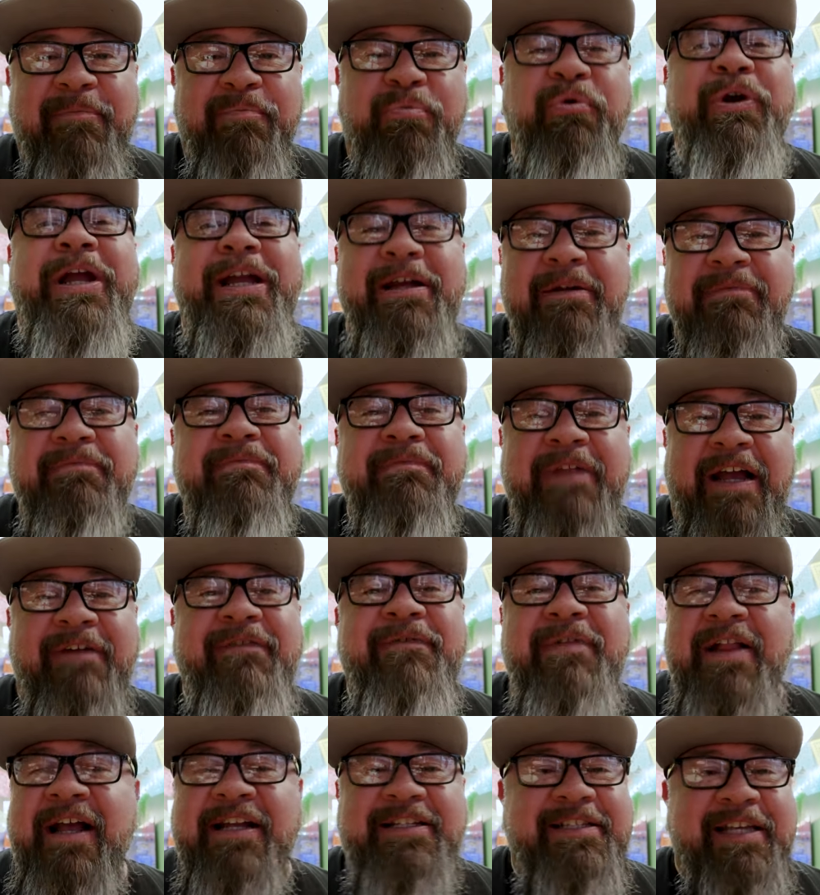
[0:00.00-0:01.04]
Bring, like
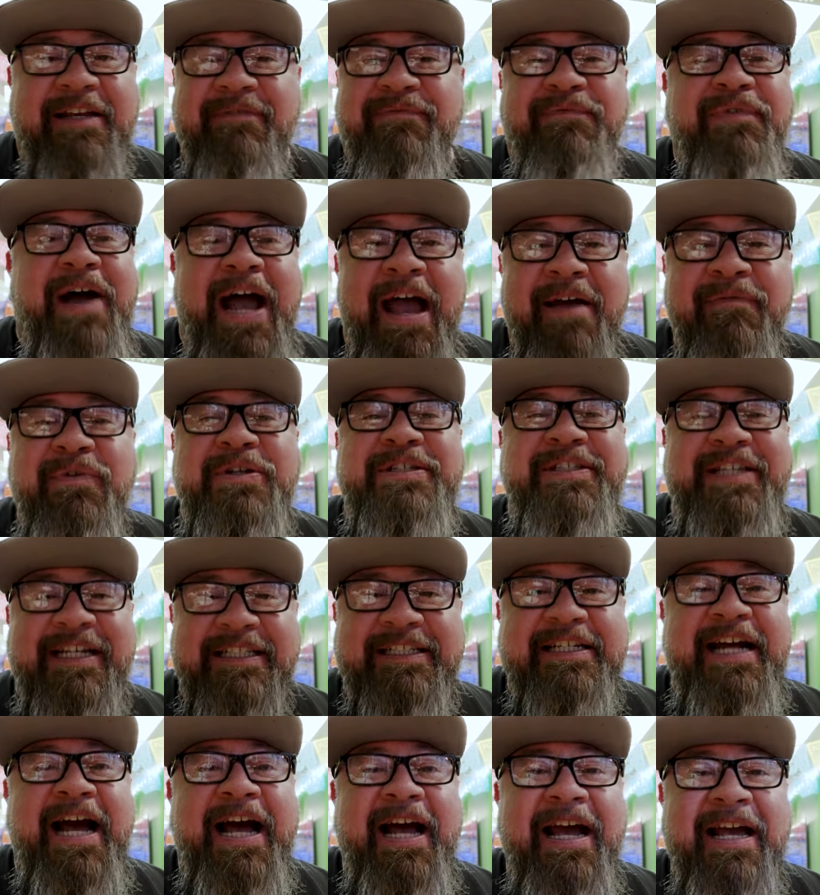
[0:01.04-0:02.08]
I said, 5 or
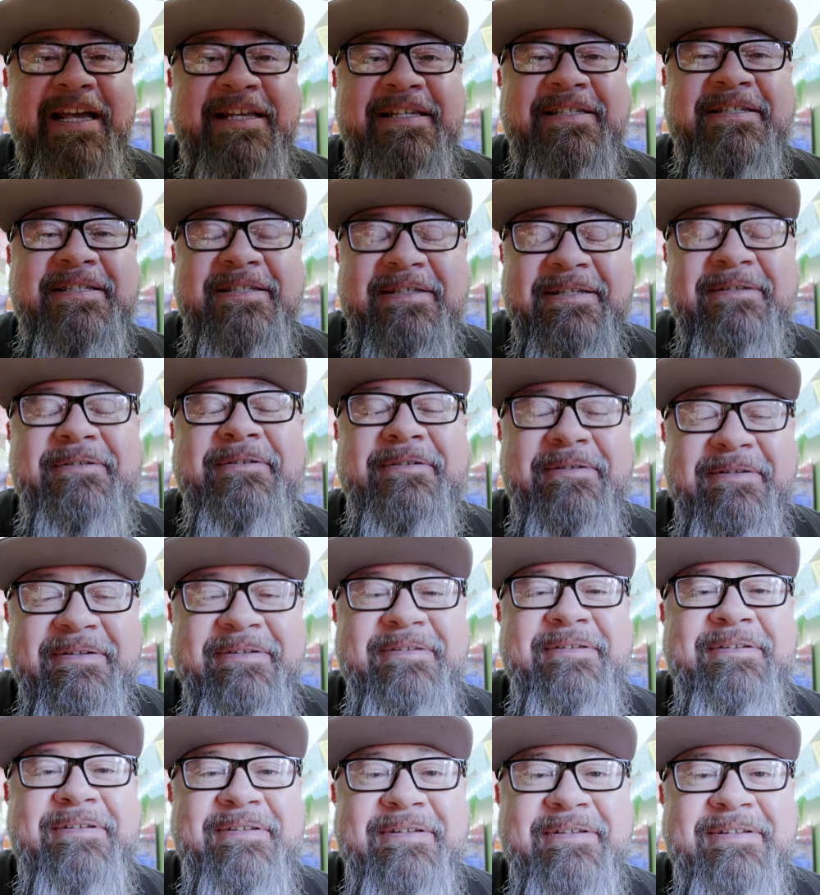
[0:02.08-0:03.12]
6 guys
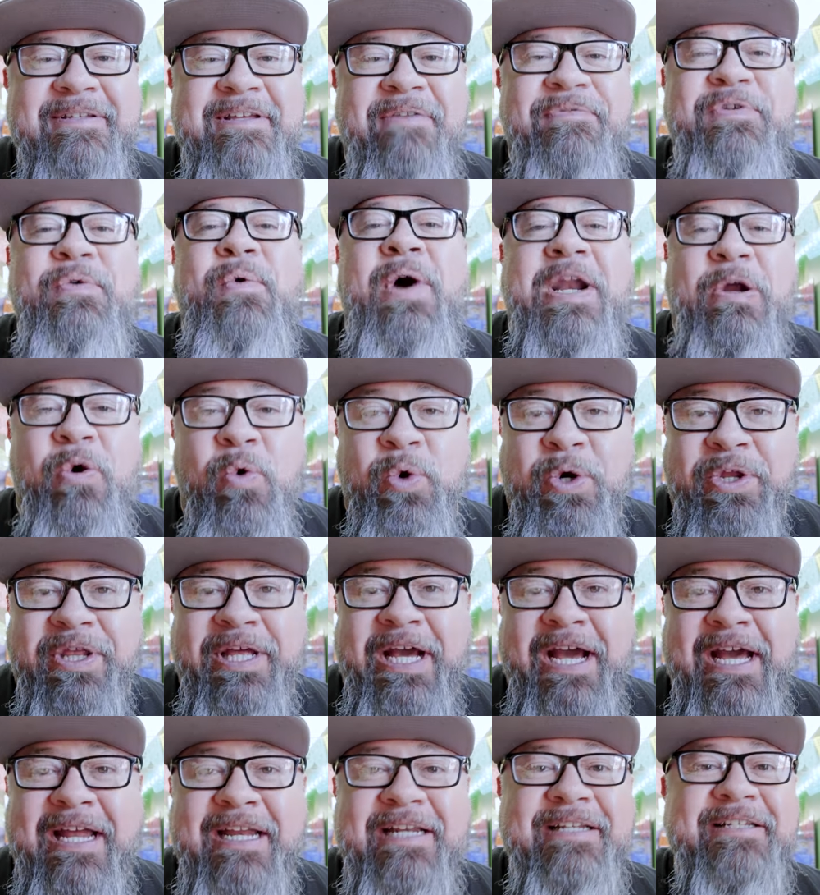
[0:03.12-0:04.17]
if you want to order
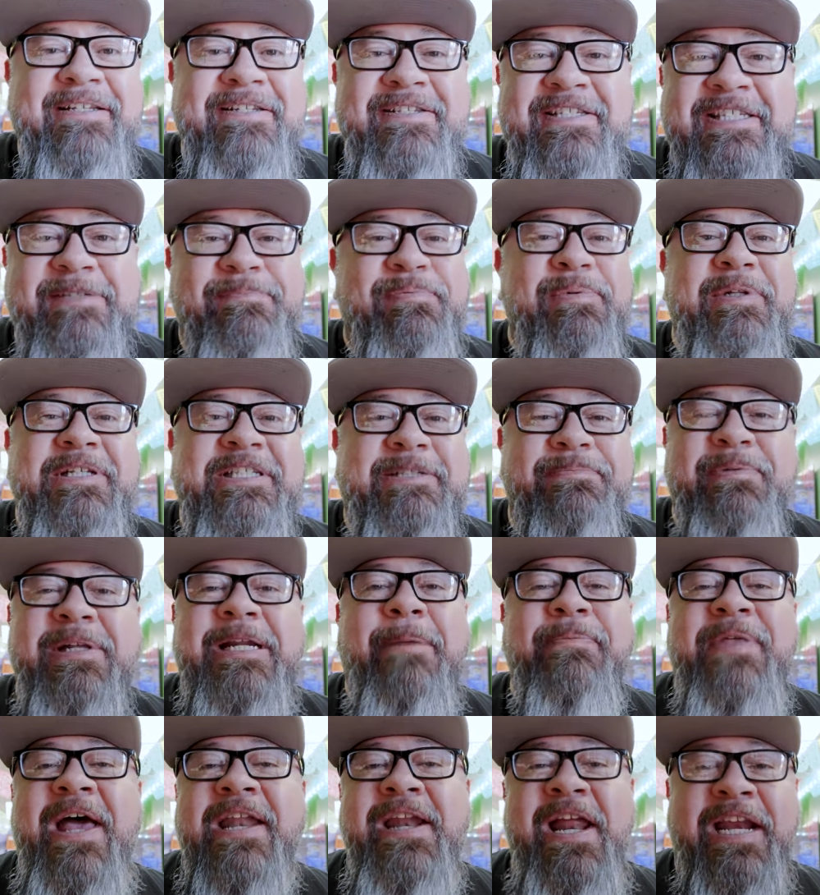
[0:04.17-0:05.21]
that. Split
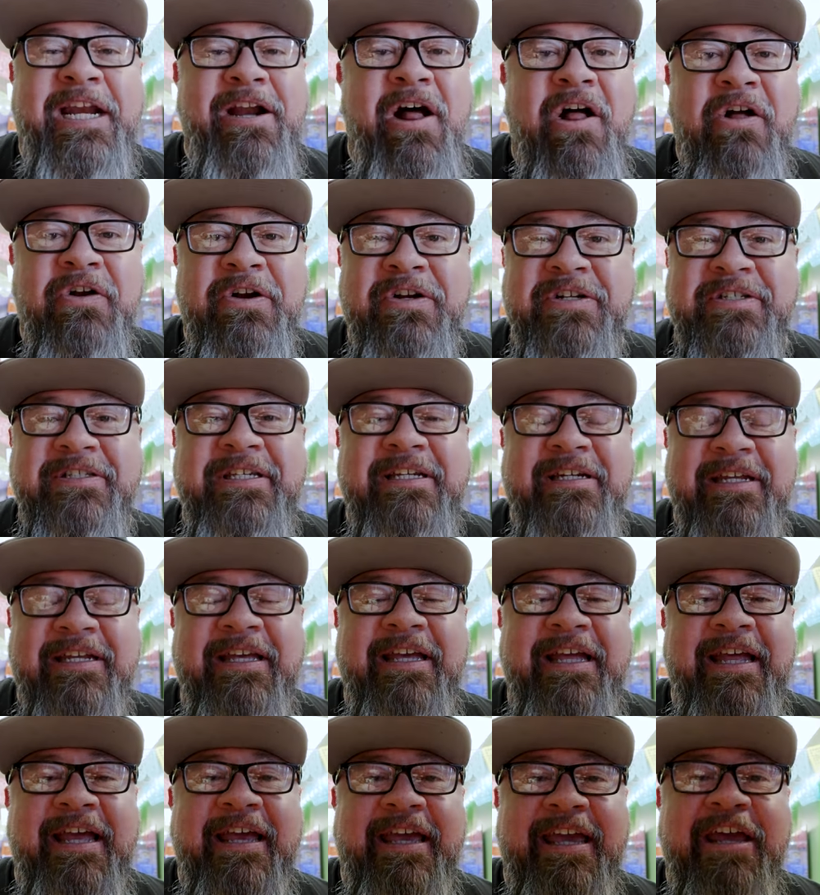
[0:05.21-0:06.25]
up that $90 and
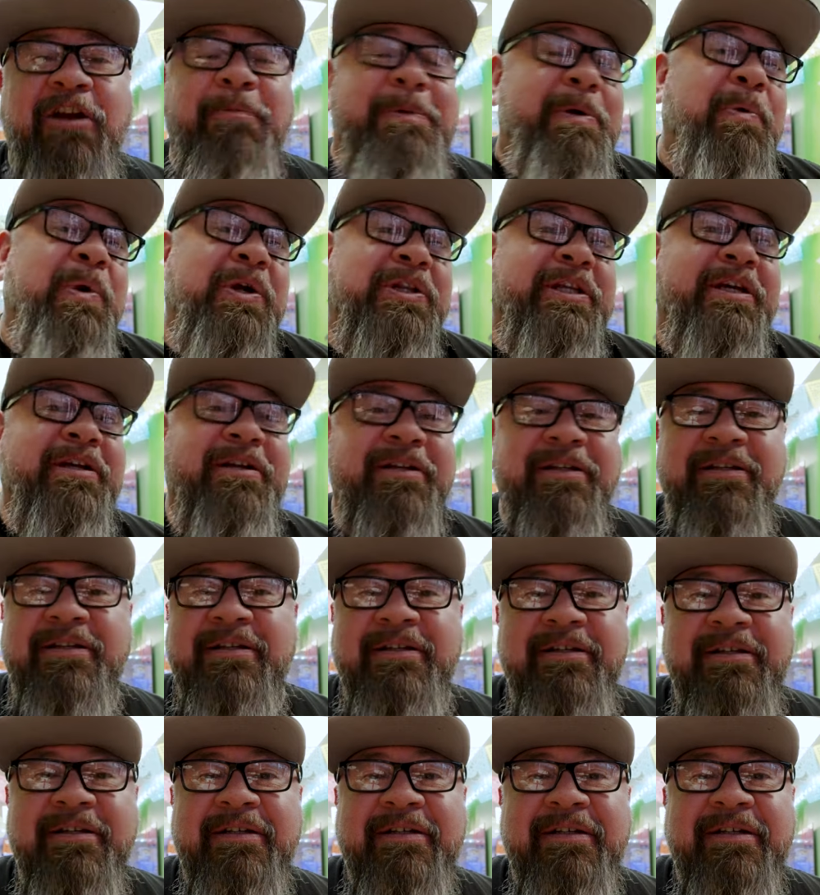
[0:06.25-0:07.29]
it'll be worth
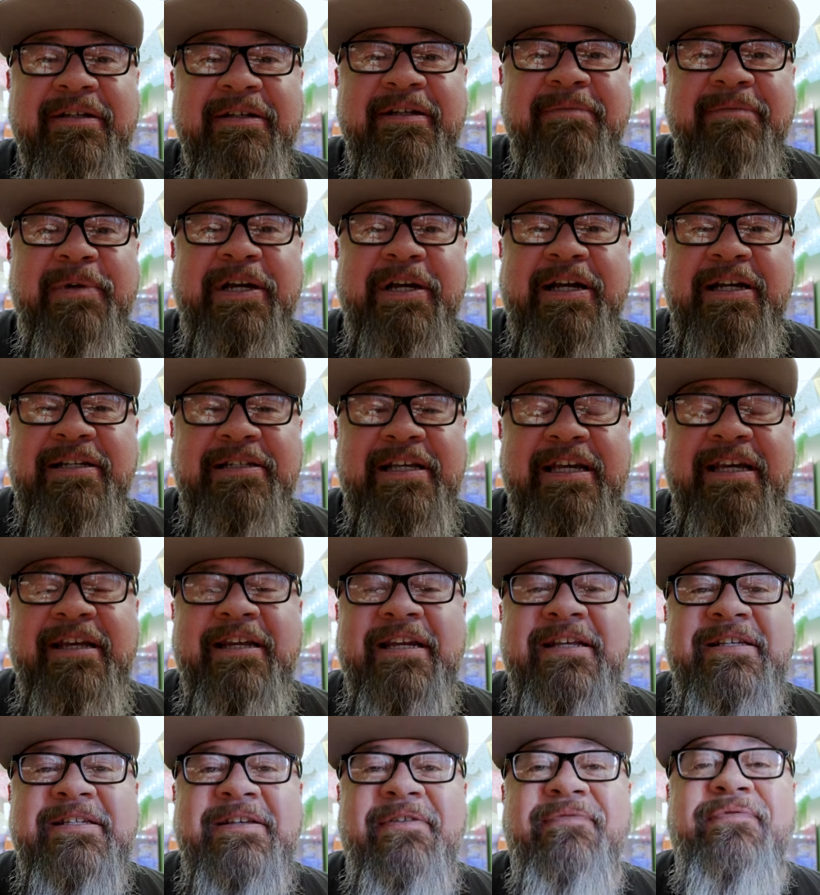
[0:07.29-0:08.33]
it because it
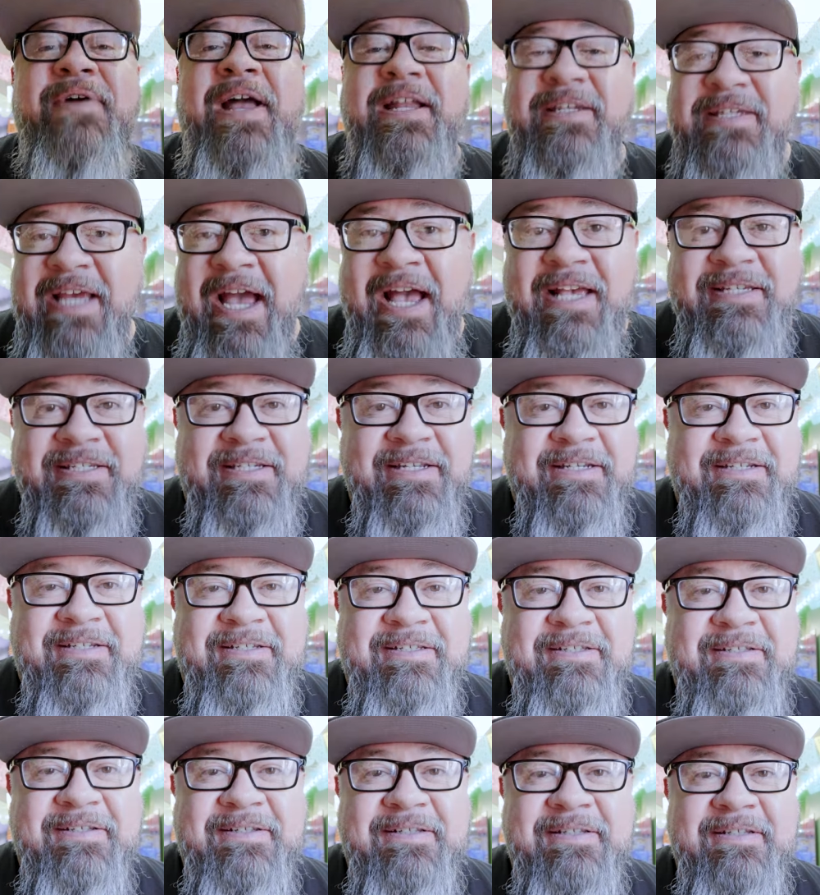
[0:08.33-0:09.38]
is a fantastic
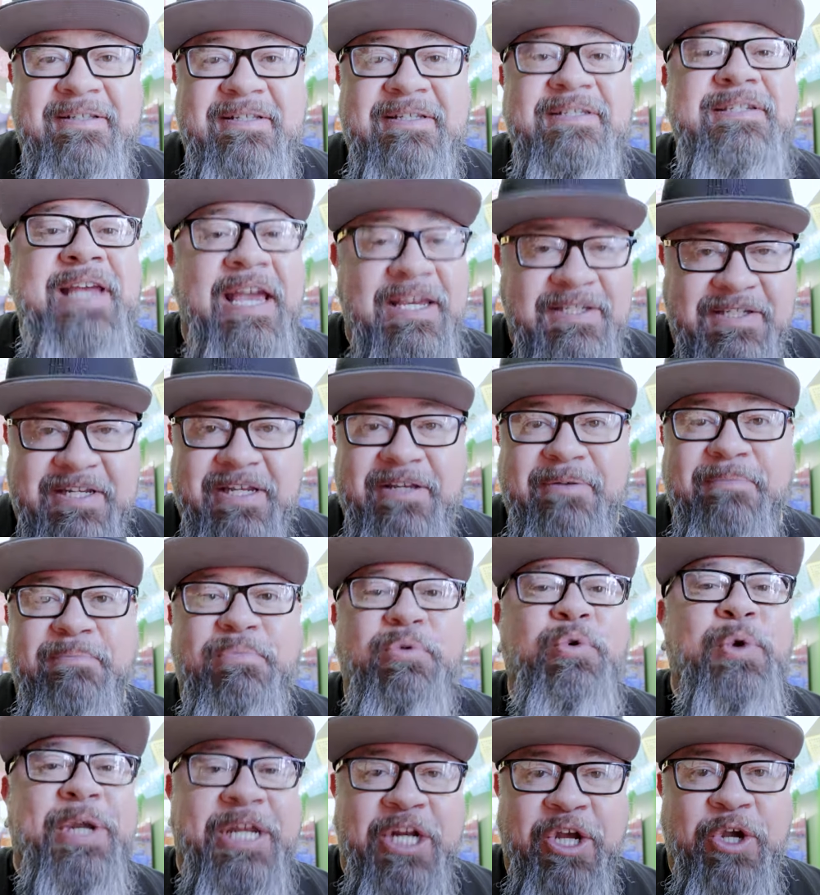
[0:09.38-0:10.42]
tasting
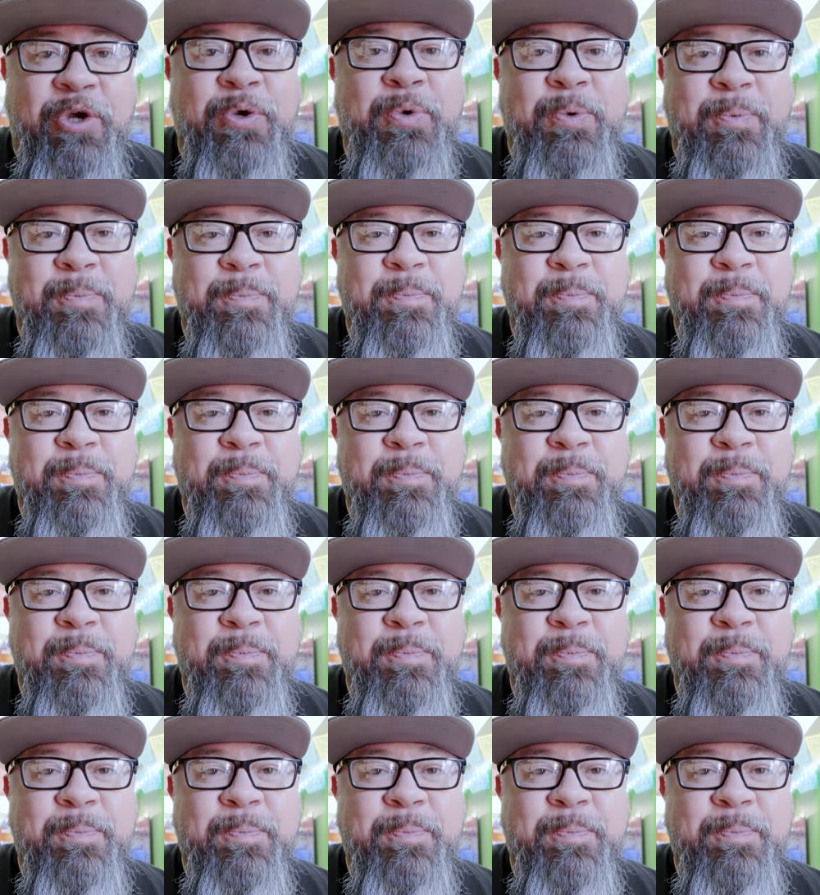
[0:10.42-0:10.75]
burrito.